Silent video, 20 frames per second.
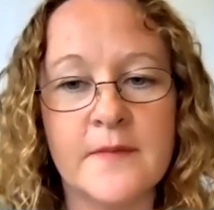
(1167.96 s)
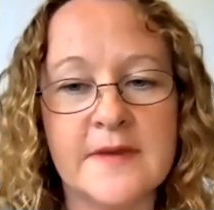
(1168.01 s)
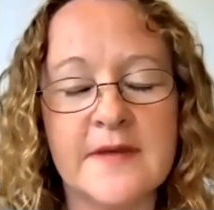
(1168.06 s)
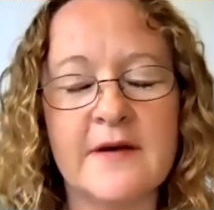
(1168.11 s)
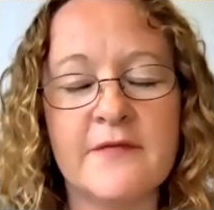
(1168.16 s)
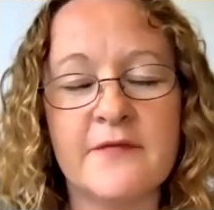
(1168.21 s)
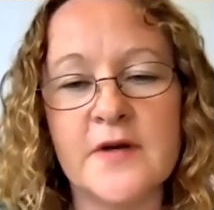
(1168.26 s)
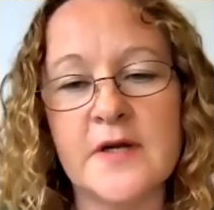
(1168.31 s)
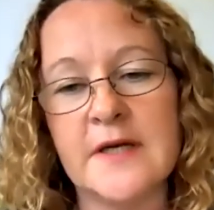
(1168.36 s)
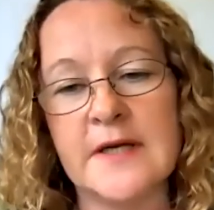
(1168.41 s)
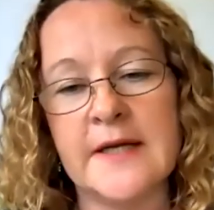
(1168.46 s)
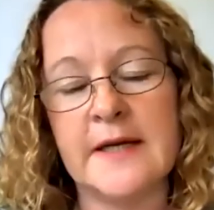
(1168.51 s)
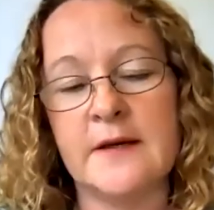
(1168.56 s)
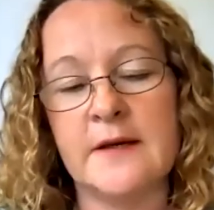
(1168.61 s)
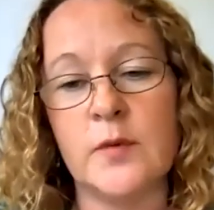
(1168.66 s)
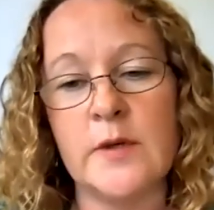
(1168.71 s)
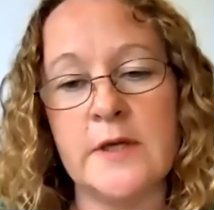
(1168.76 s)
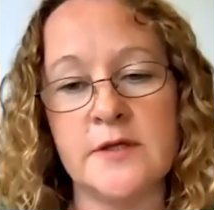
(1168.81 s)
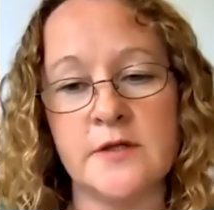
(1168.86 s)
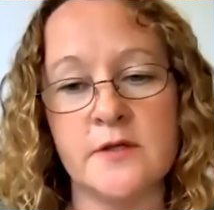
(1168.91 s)

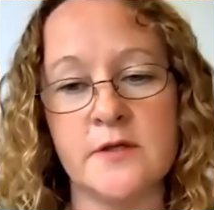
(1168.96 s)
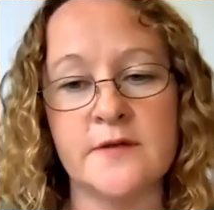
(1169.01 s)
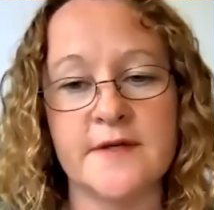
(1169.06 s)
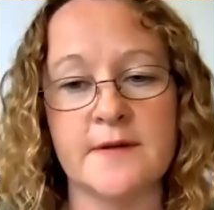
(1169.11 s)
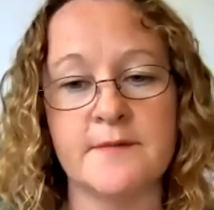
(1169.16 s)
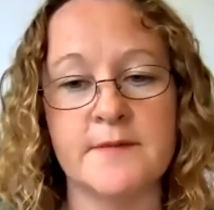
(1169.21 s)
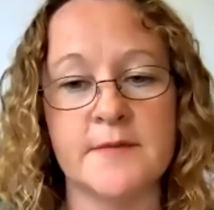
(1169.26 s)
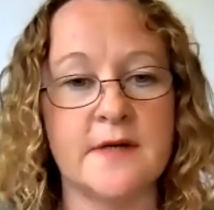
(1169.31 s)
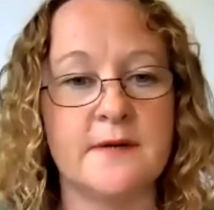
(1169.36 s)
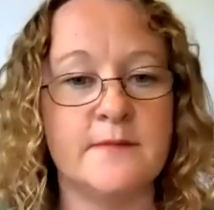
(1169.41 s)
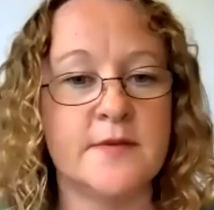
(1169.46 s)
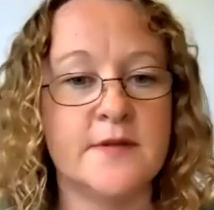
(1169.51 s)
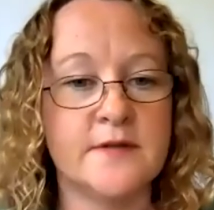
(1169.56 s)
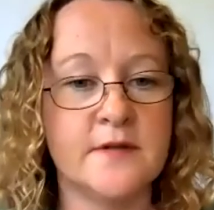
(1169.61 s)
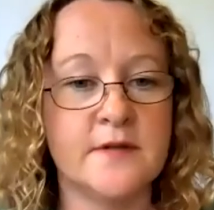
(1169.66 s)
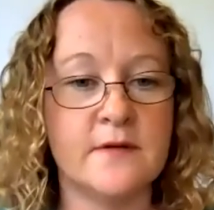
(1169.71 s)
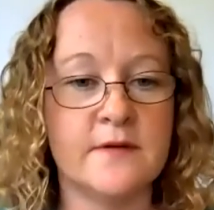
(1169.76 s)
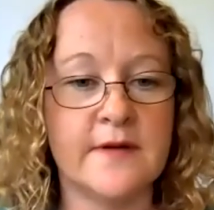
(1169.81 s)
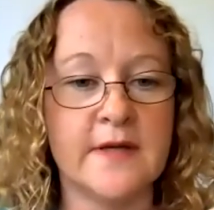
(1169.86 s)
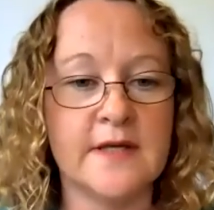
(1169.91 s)
definitely we do sometimes
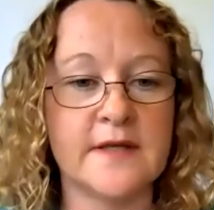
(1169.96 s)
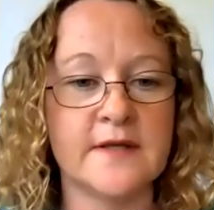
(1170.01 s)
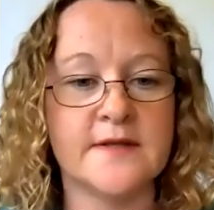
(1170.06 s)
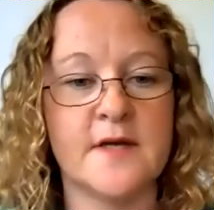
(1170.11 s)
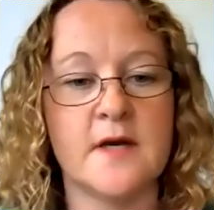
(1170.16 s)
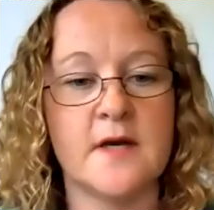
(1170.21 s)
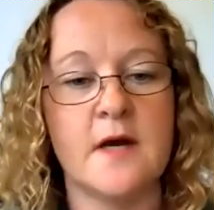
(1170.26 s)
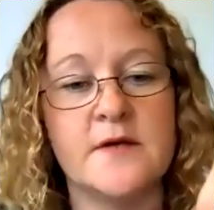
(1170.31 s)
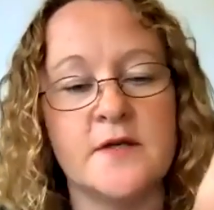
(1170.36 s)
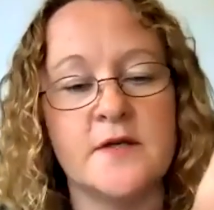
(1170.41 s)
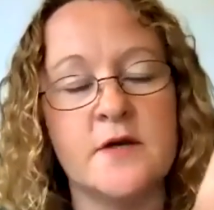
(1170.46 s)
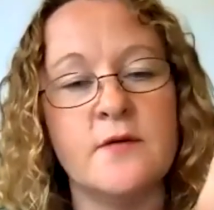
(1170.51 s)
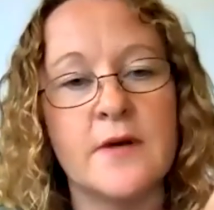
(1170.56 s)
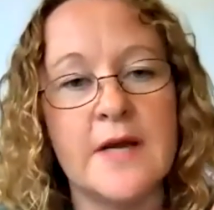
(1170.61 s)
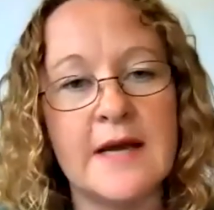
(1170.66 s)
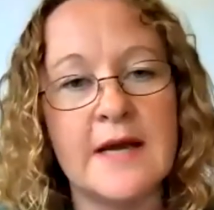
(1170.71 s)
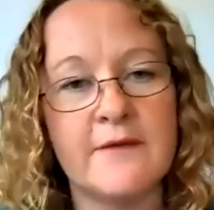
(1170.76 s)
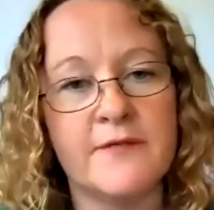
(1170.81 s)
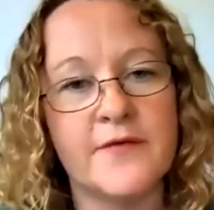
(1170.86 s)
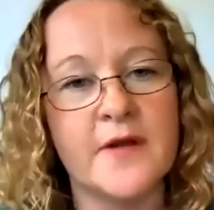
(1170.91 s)
do things that don't
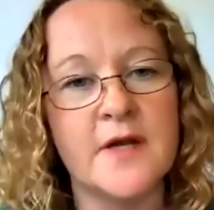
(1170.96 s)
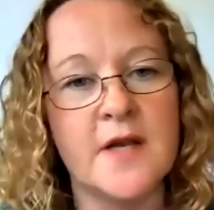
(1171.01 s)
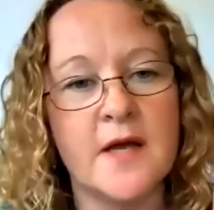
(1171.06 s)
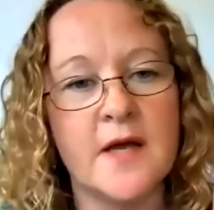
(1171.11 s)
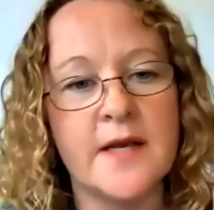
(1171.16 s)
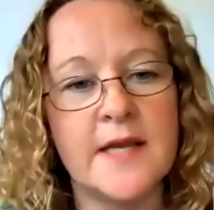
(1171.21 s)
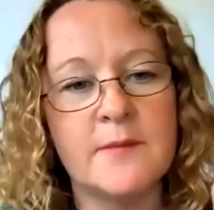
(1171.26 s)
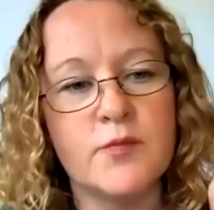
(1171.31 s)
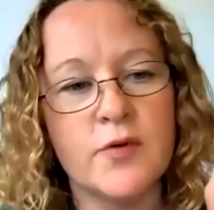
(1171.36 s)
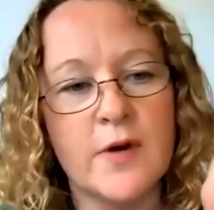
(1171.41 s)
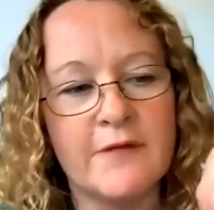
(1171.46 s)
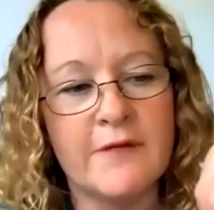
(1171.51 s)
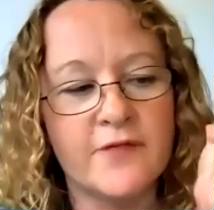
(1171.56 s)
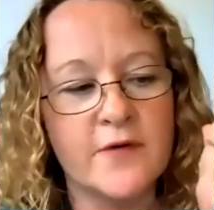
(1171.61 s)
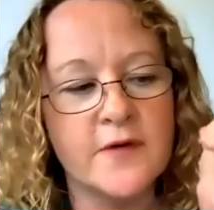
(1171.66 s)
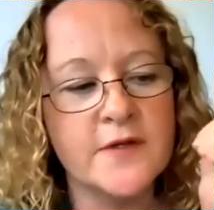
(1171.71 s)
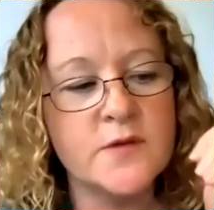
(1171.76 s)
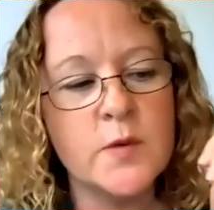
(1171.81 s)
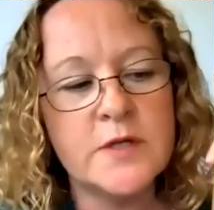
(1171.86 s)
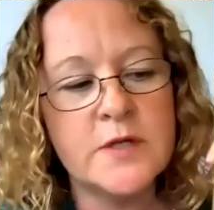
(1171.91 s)
have the learning
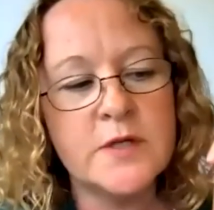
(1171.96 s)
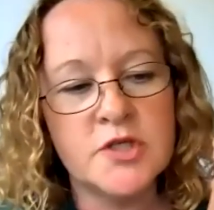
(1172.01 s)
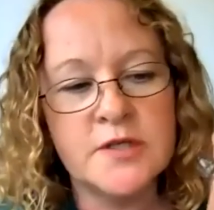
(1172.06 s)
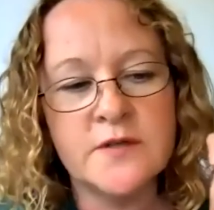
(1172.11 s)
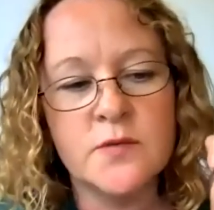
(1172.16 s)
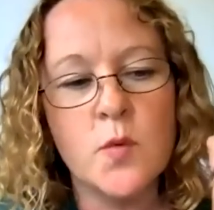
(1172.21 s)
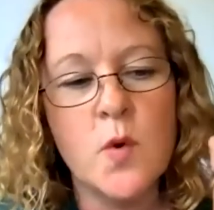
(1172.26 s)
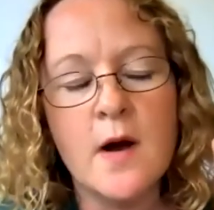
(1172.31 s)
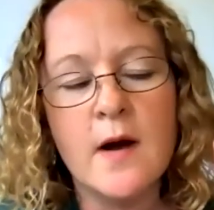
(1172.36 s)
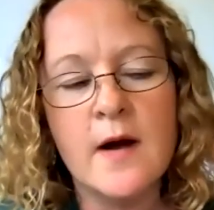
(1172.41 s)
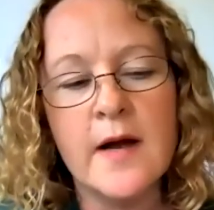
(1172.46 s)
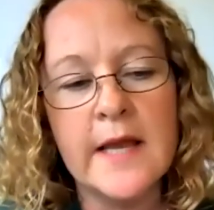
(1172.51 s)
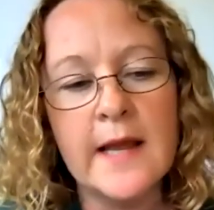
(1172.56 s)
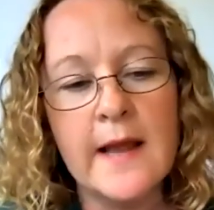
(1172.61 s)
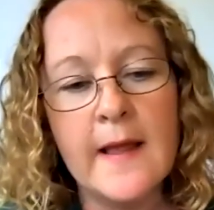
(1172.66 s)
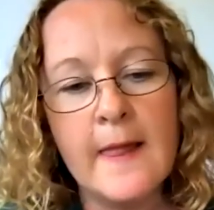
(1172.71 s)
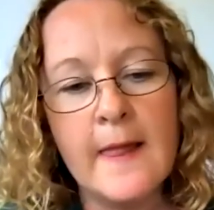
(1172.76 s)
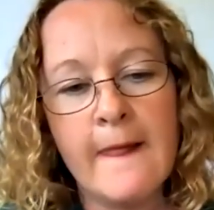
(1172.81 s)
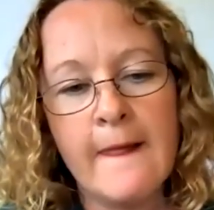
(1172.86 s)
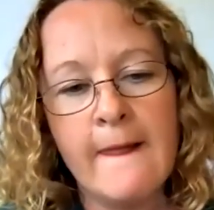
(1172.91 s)
preference, which is why